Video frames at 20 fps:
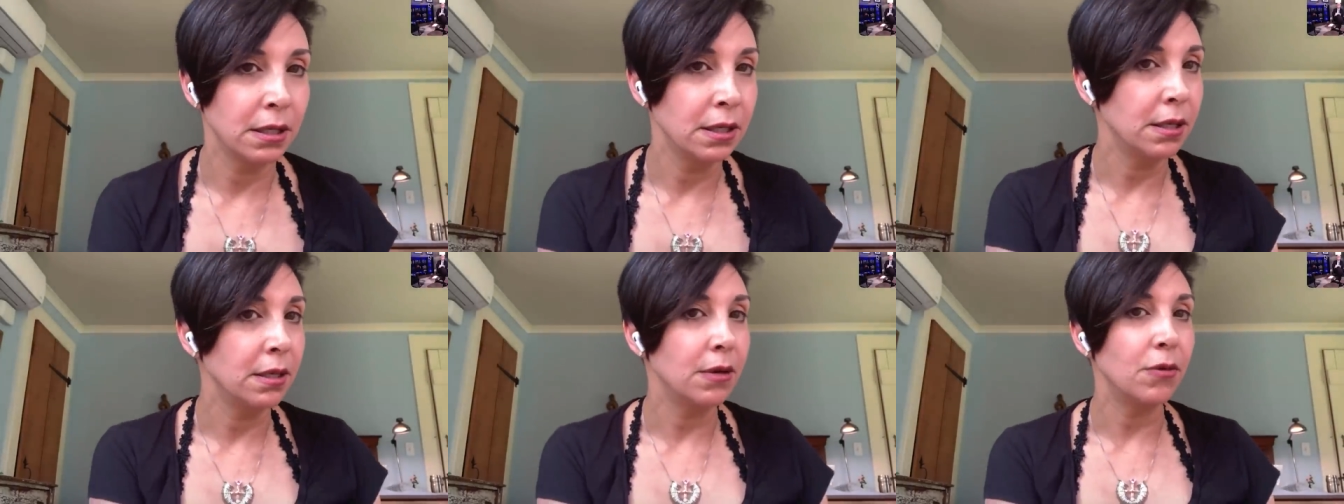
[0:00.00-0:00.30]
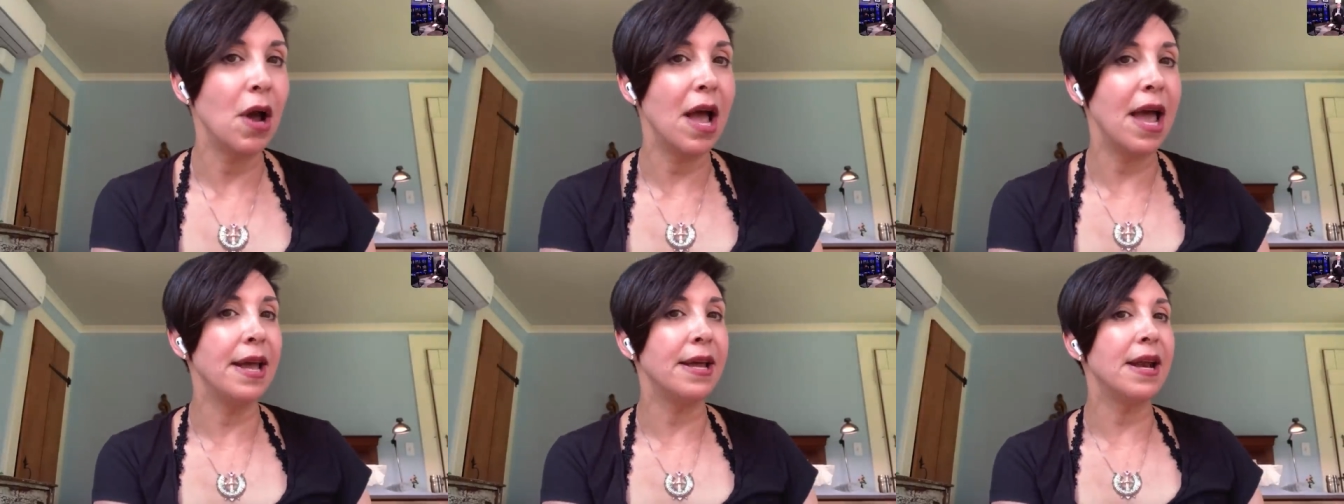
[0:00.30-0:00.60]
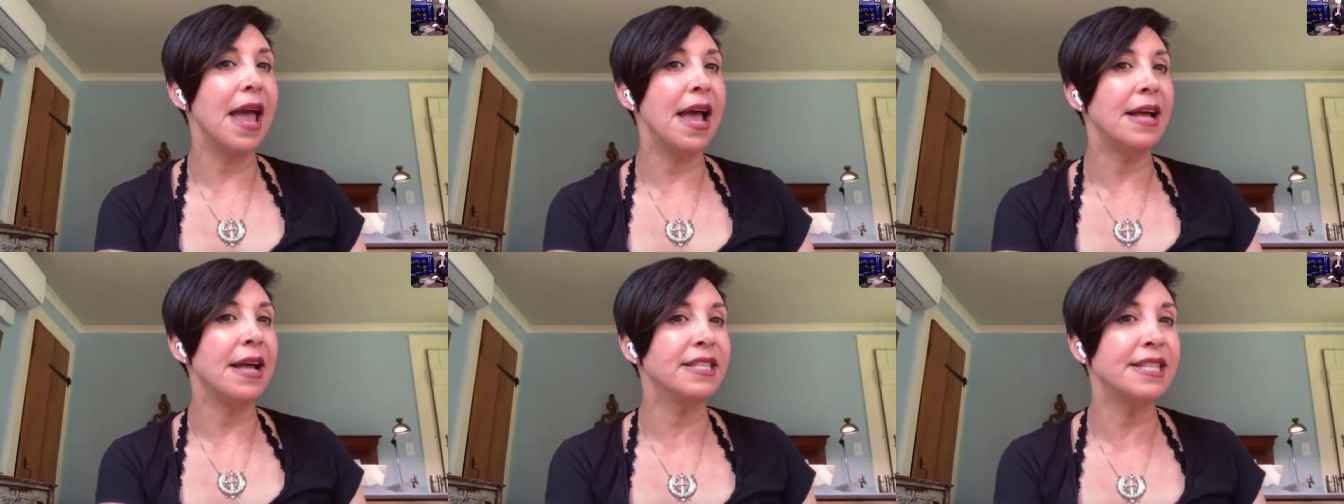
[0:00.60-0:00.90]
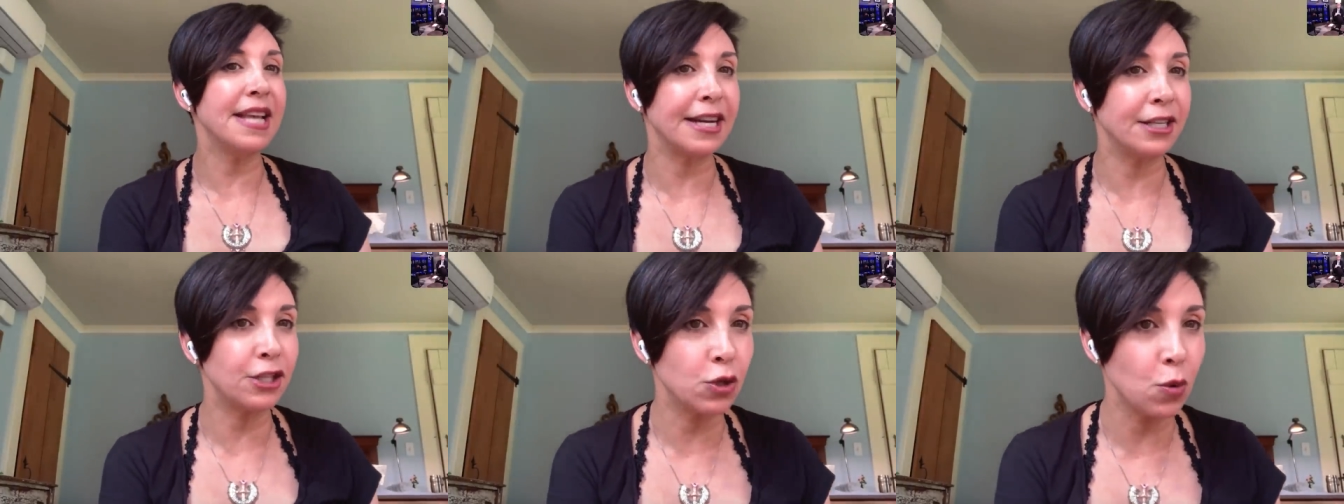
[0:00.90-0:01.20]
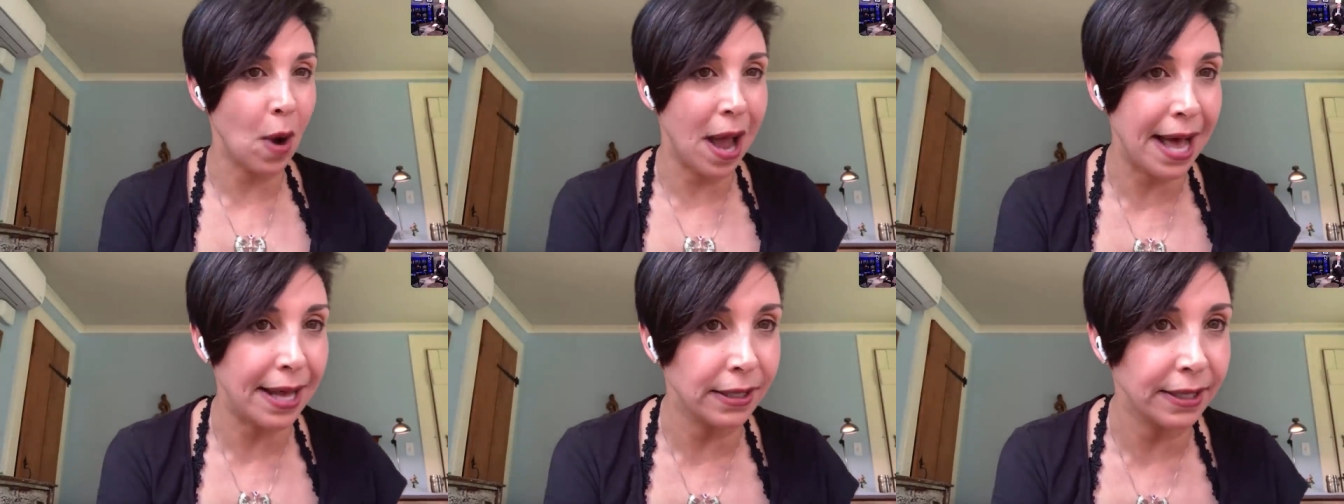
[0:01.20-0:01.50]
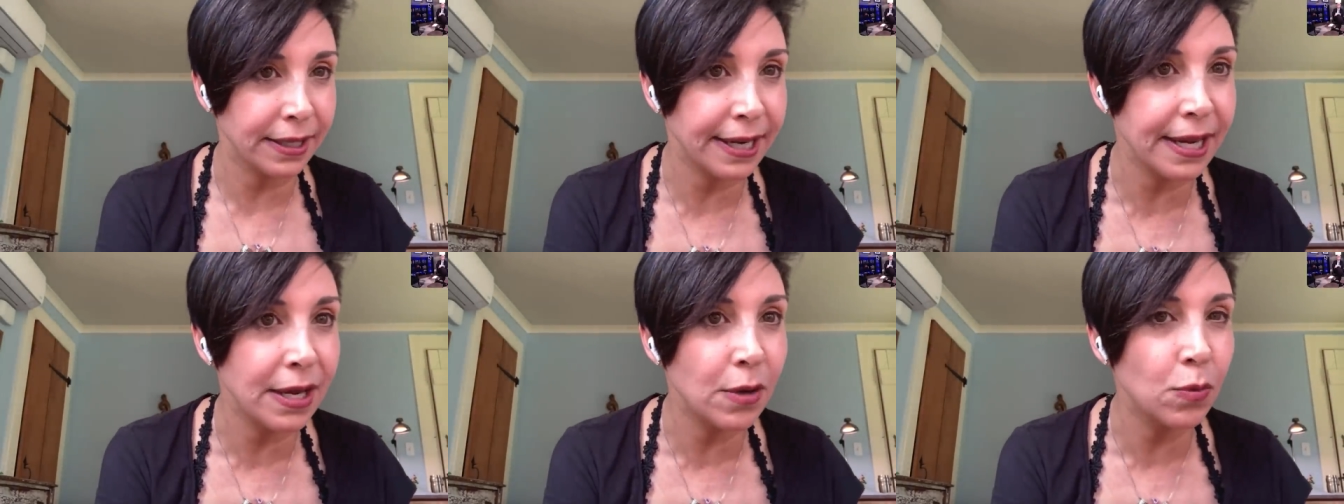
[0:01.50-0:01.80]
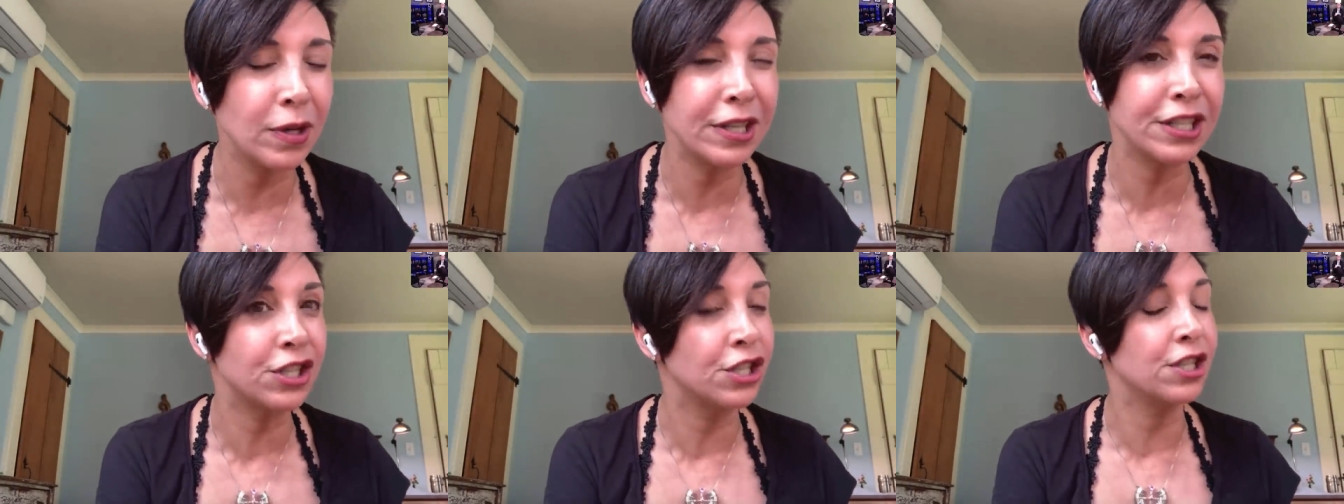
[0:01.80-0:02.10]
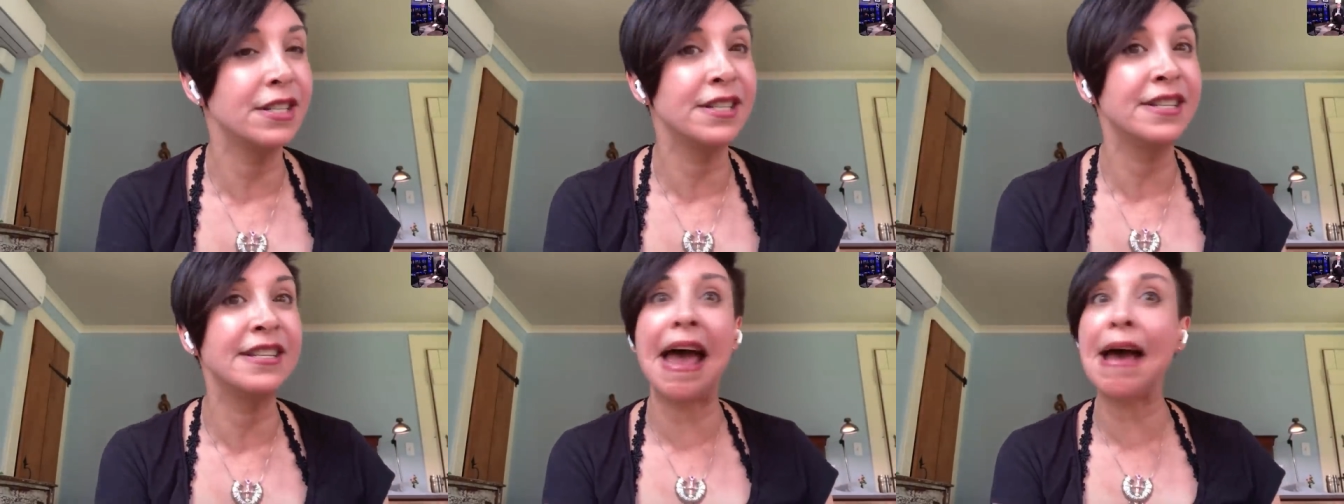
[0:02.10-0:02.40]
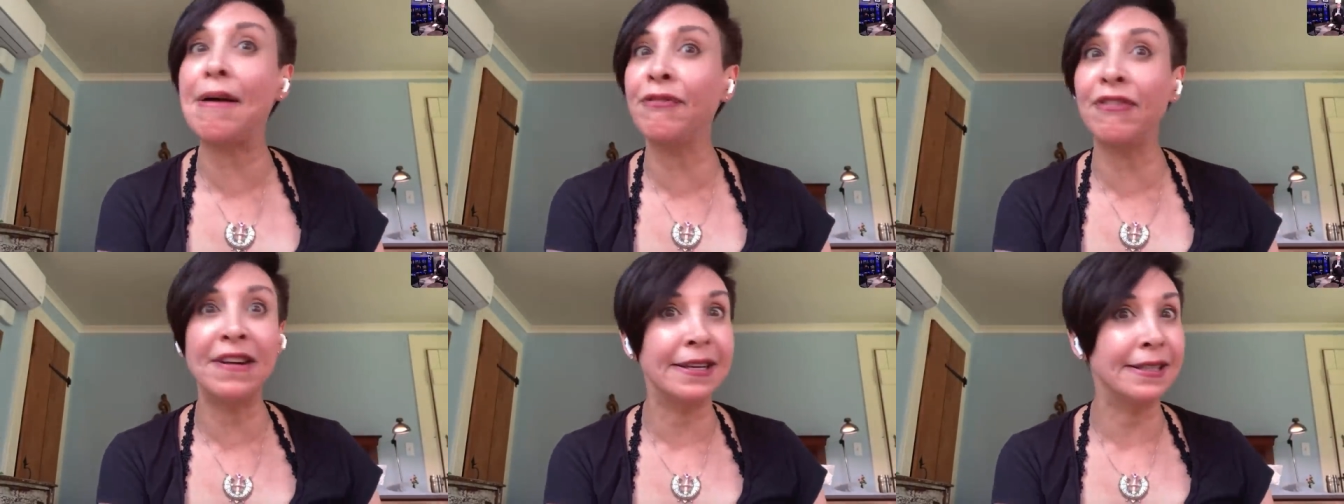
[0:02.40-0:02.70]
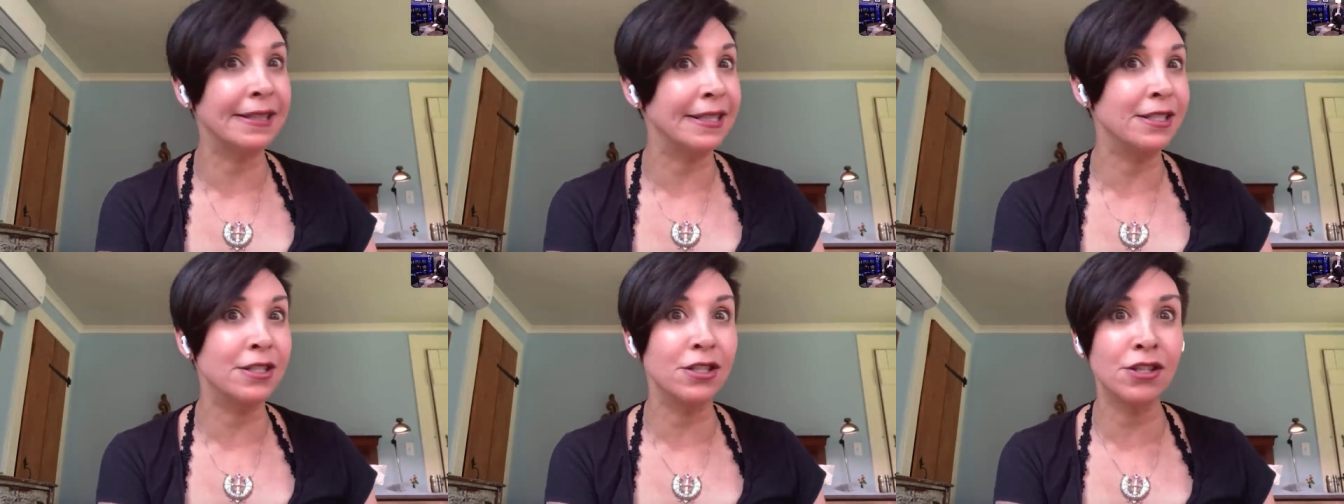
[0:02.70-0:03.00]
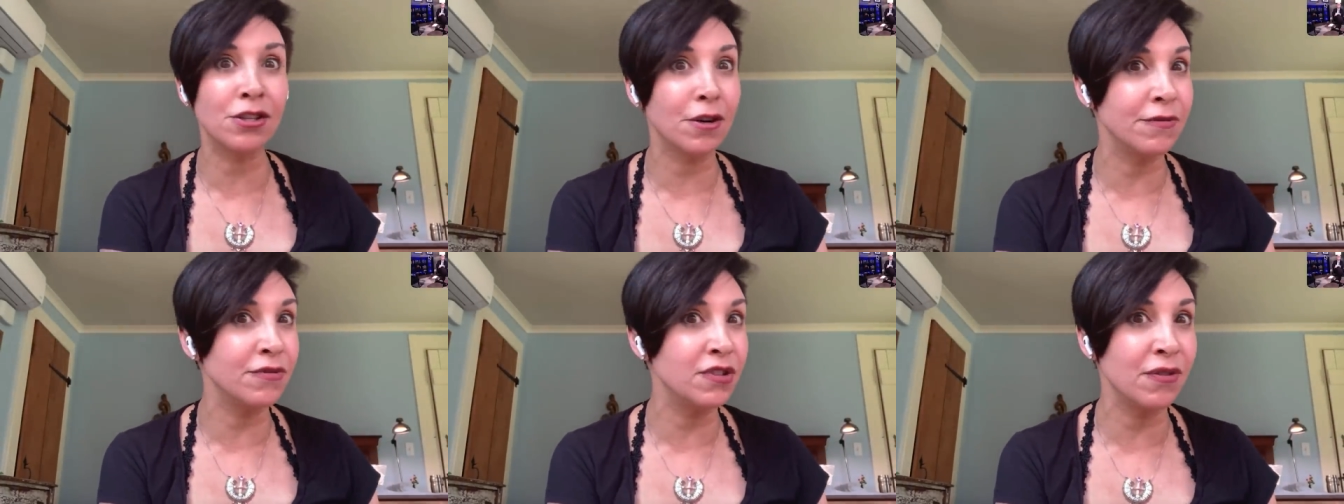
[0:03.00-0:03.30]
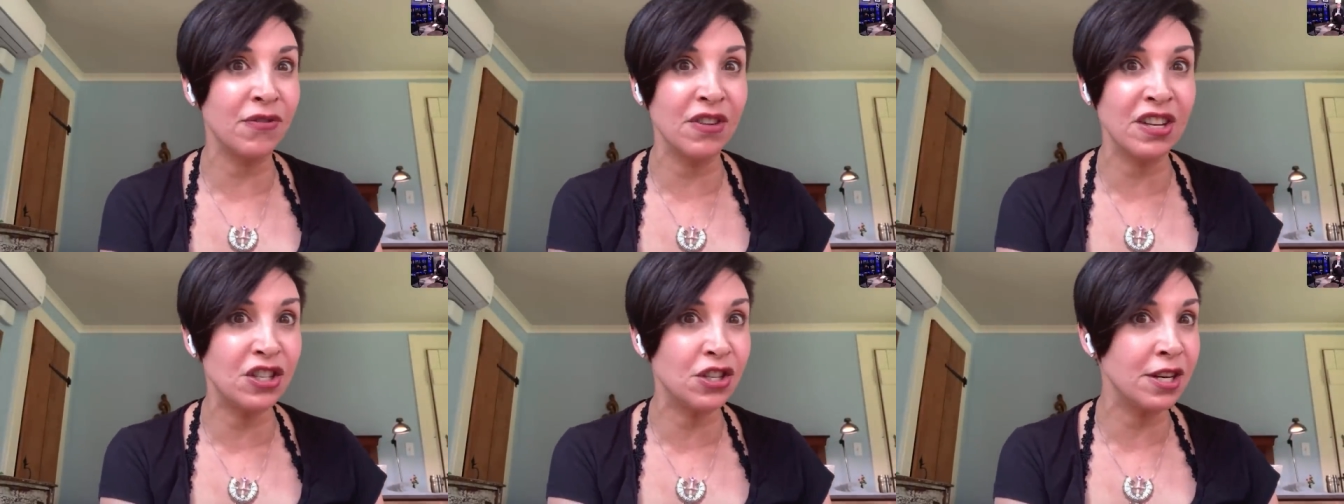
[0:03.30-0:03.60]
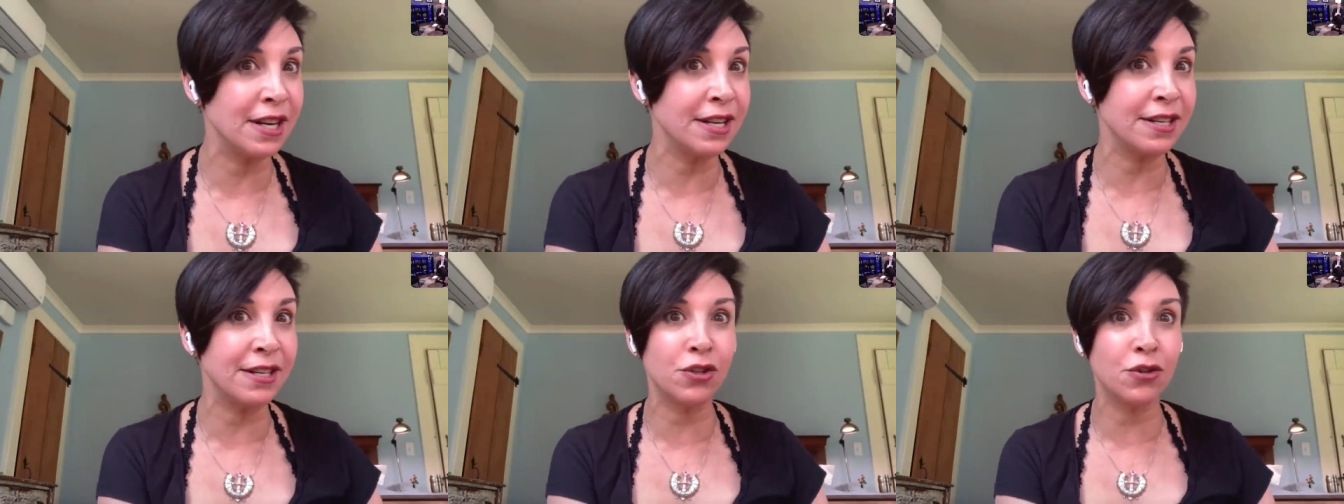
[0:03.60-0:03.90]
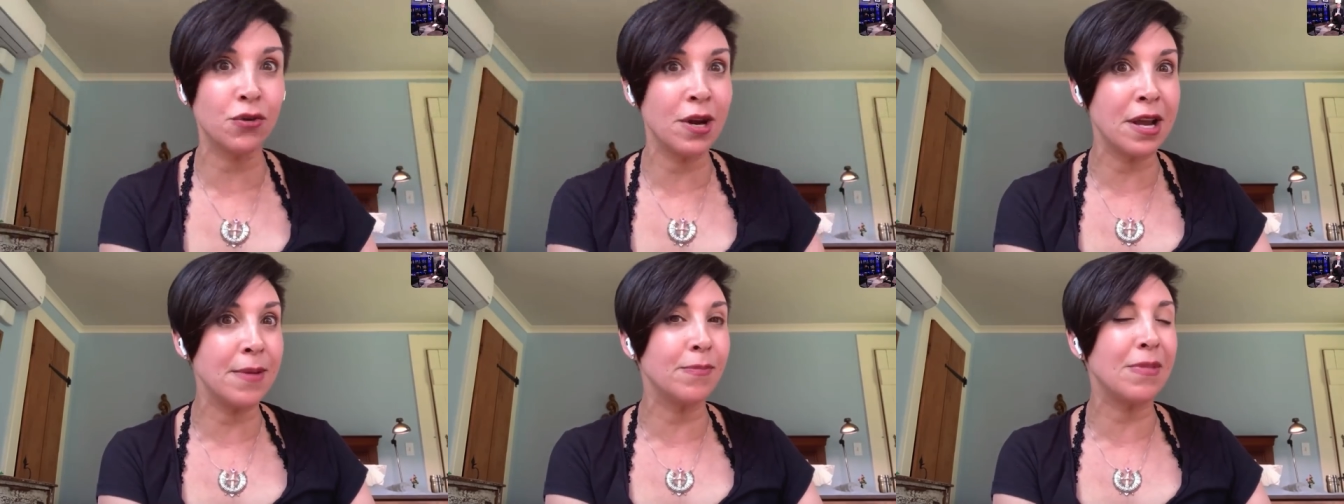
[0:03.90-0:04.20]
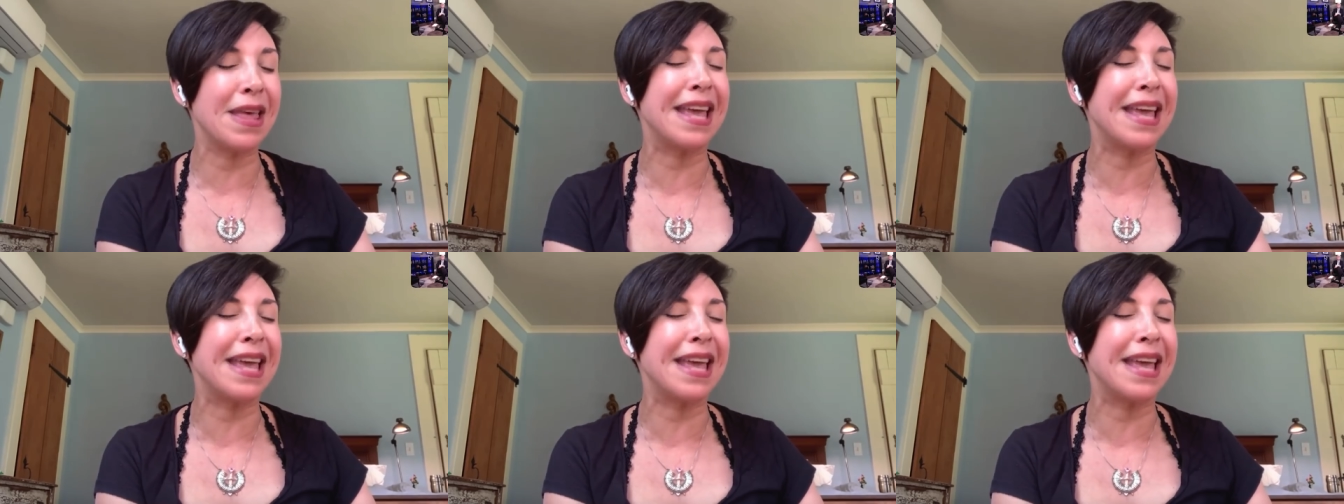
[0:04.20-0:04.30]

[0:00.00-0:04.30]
right? And sexuality, which definitely deserves a vision and a dream.